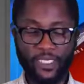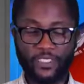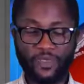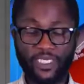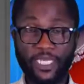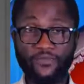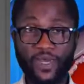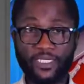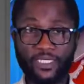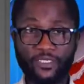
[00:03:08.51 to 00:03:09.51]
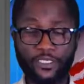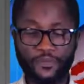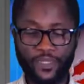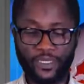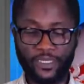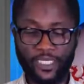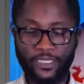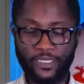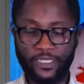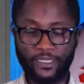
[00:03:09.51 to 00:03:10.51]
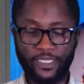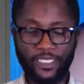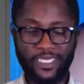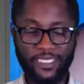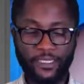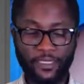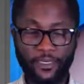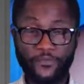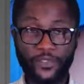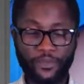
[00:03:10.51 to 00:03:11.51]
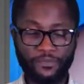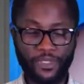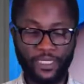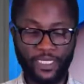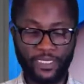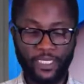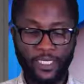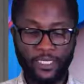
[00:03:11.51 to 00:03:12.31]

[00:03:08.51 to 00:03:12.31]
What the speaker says: Special Advisor to the President on Ease of Doing Business,